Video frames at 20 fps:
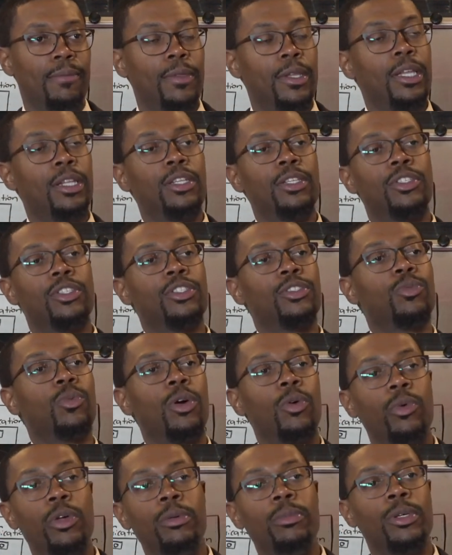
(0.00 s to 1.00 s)
And this is
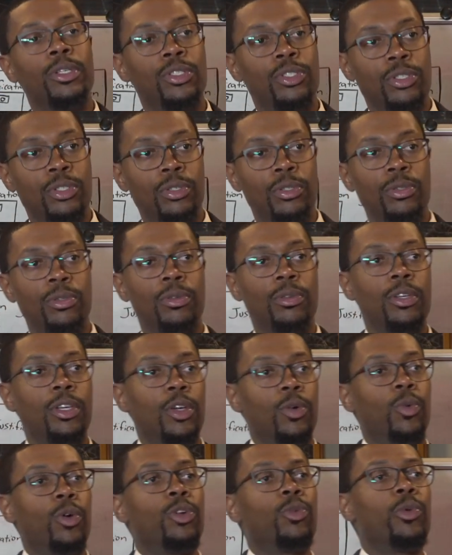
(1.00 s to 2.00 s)
what we must do
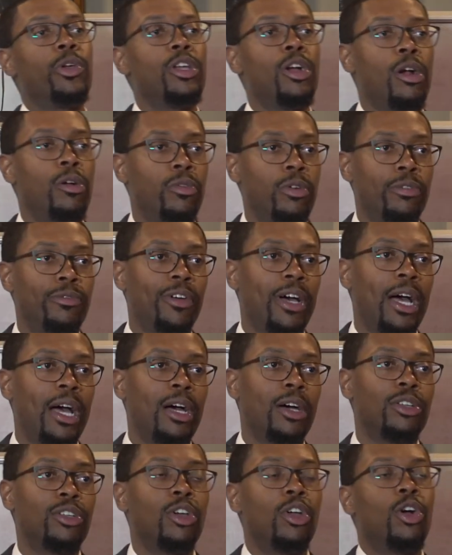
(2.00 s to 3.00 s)
when we are
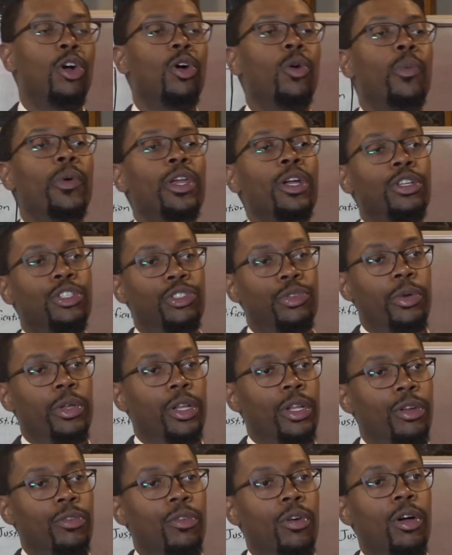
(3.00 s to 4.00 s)
reviled, or we are
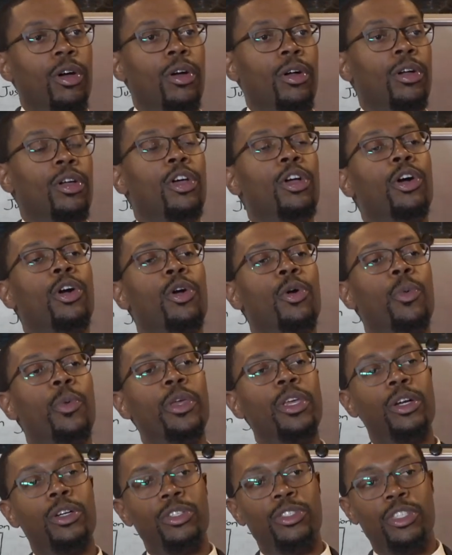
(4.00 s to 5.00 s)
treated wrong, or
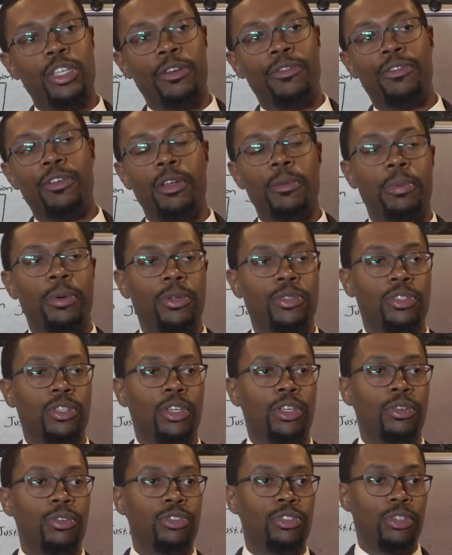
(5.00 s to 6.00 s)
we are suffering
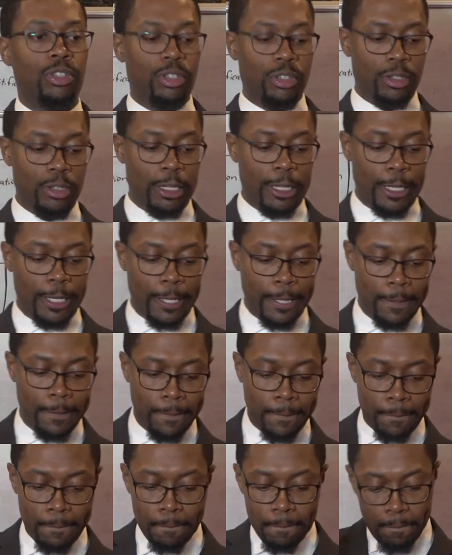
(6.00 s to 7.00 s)
persecution.
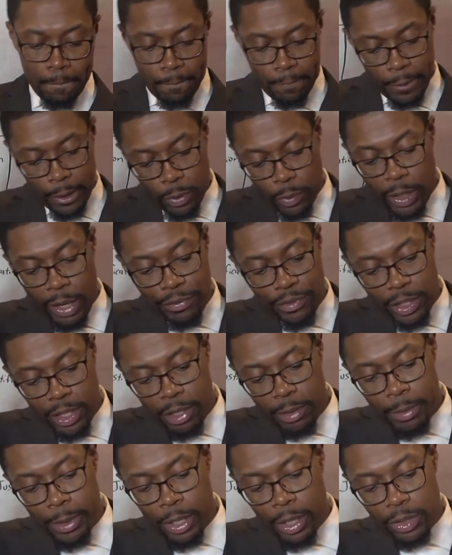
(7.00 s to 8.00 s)
We have to
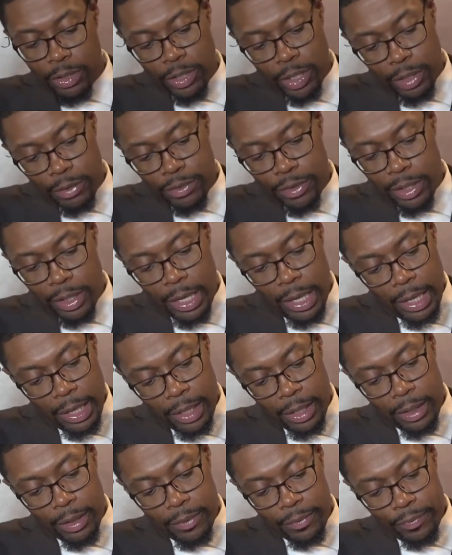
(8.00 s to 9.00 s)
commit ourselves to
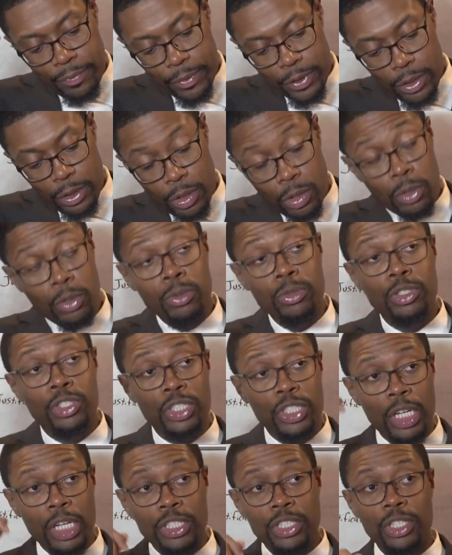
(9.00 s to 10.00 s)
God, who
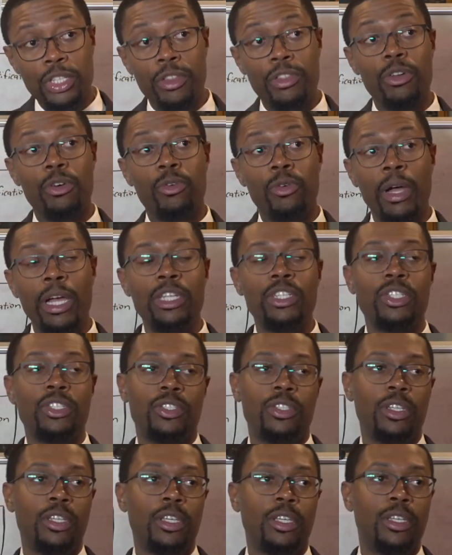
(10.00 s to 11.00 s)
judgeth
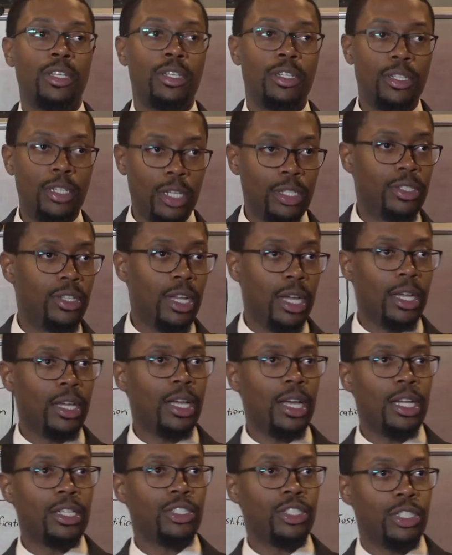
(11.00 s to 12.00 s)
righteously. Does not
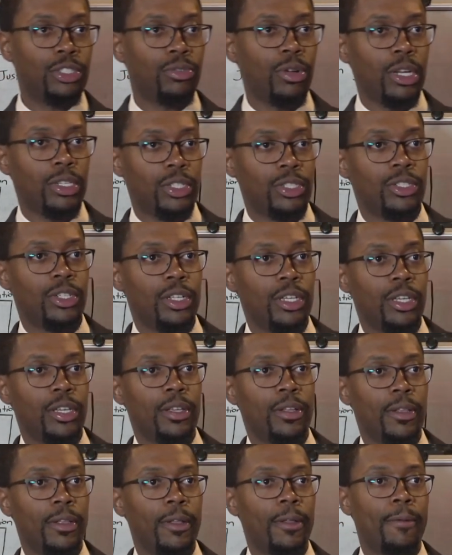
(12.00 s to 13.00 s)
God judge righteously?
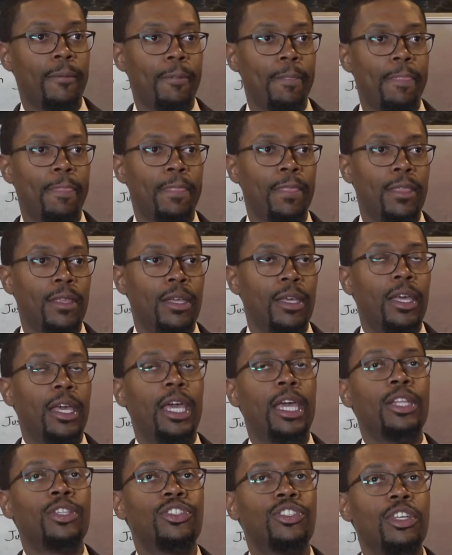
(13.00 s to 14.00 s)

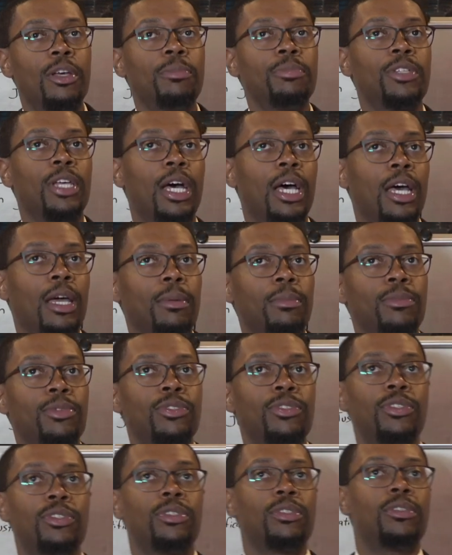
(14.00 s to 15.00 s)
And
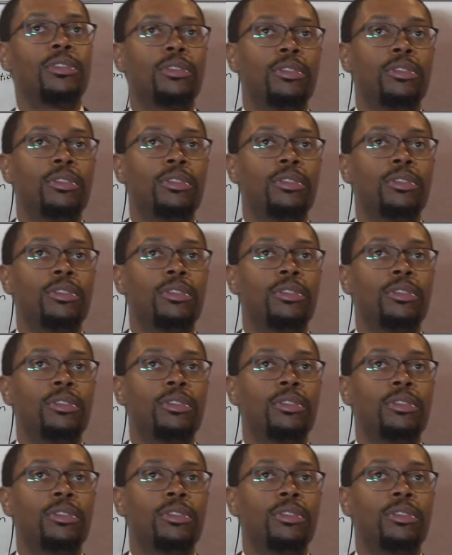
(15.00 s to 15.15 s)
sometimes